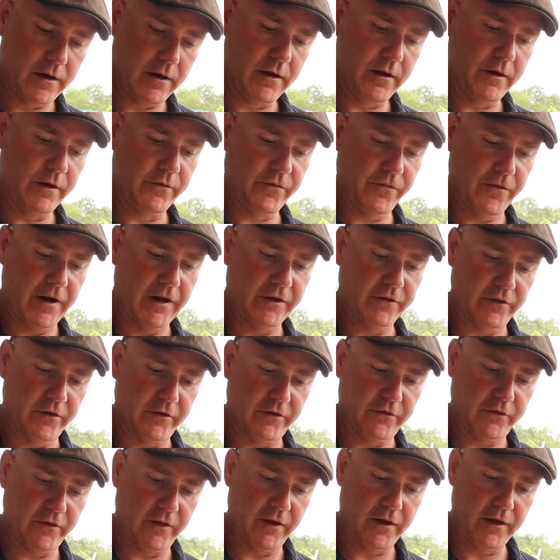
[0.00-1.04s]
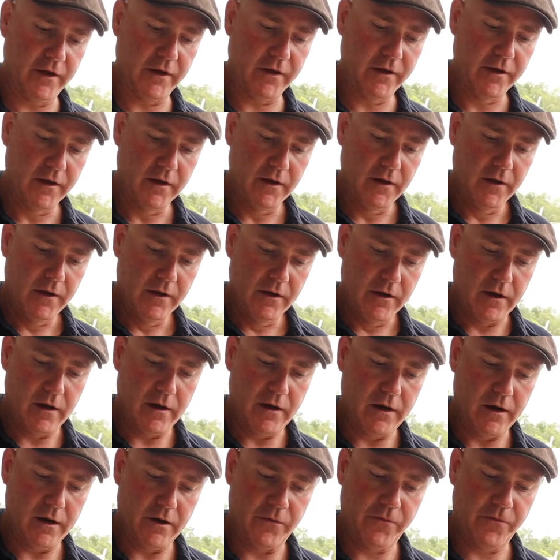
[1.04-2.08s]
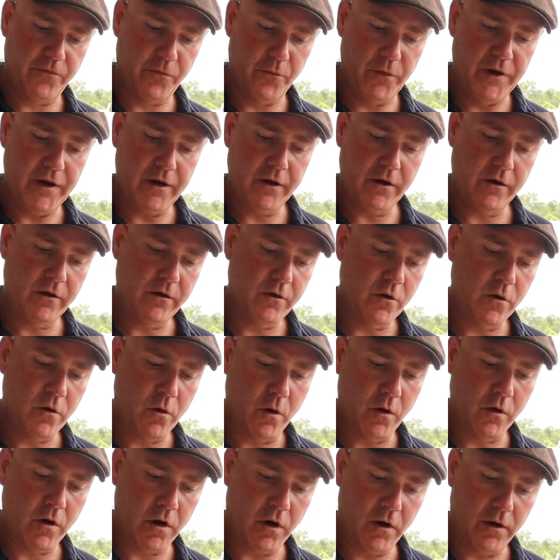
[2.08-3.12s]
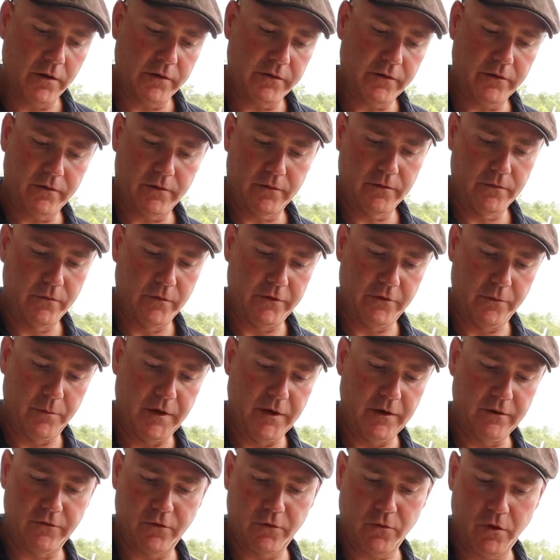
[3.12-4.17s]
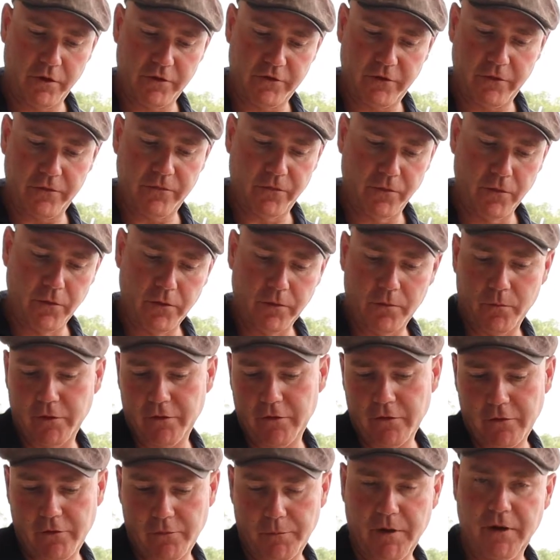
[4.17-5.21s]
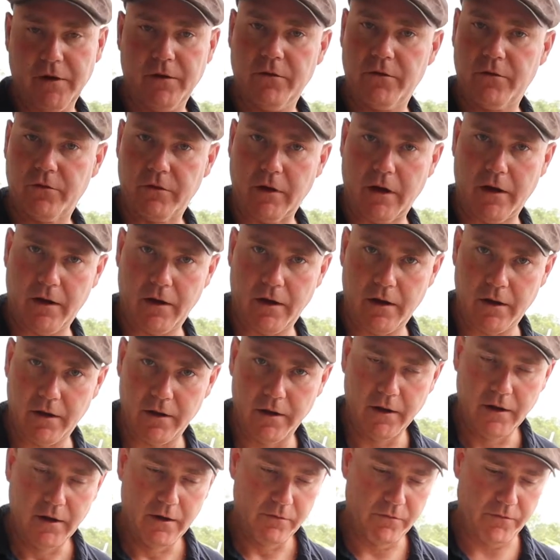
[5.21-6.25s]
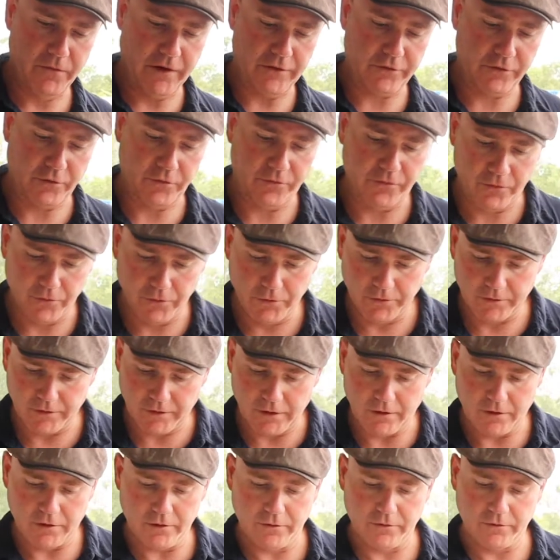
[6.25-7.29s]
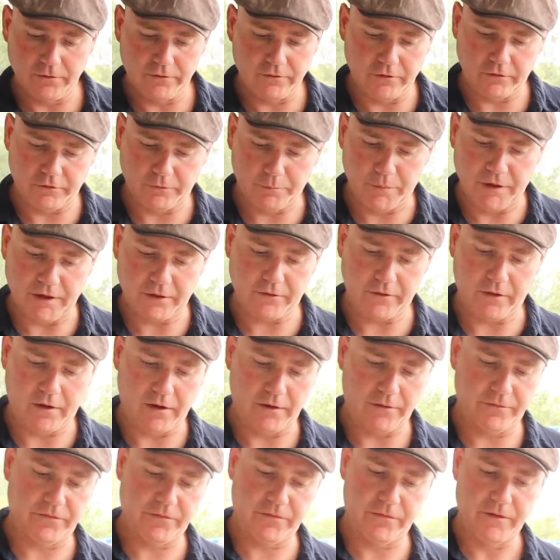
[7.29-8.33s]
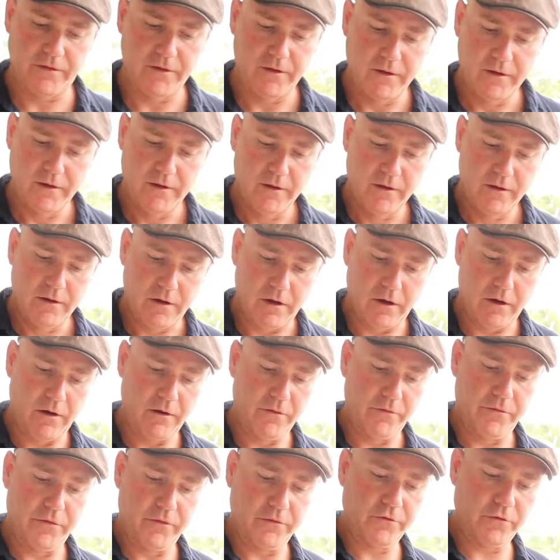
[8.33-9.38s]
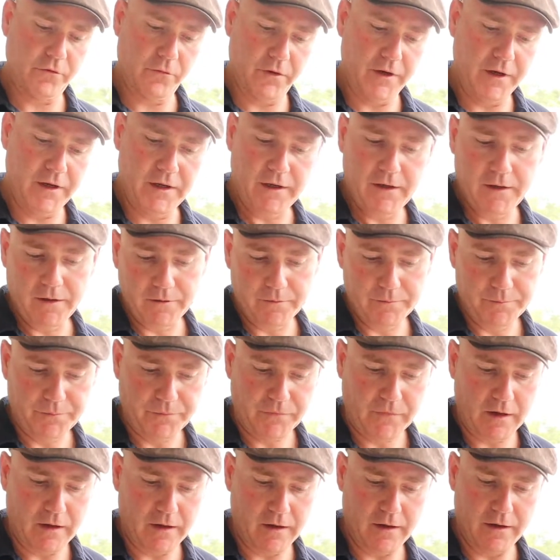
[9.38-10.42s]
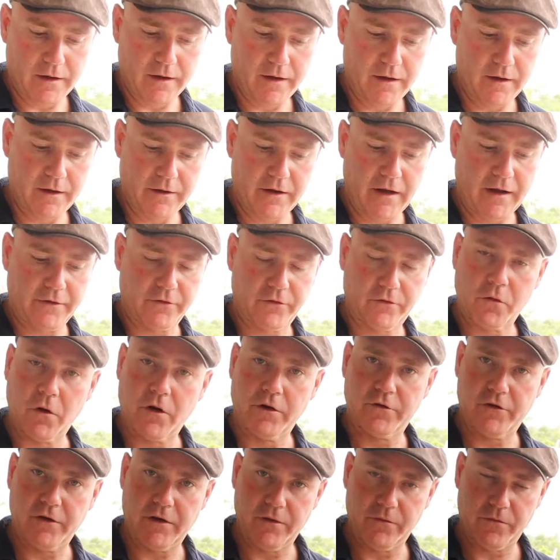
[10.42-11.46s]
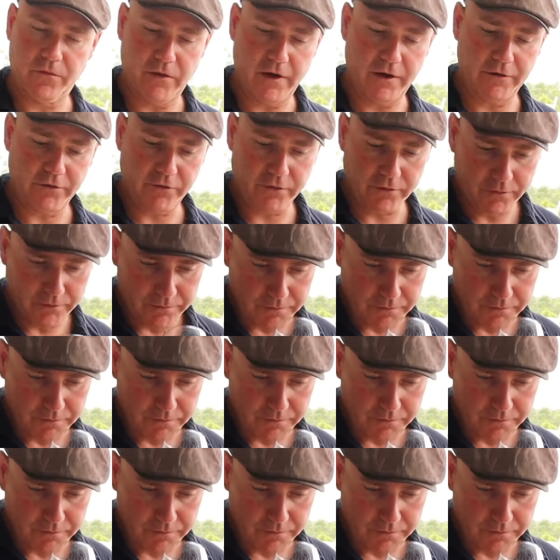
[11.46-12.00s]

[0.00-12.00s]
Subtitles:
In France they say fruit croquant, which means crunchy fruit, which just means fresher fruit, you know, just picked off of the tree, nice, crunchy, and fresh.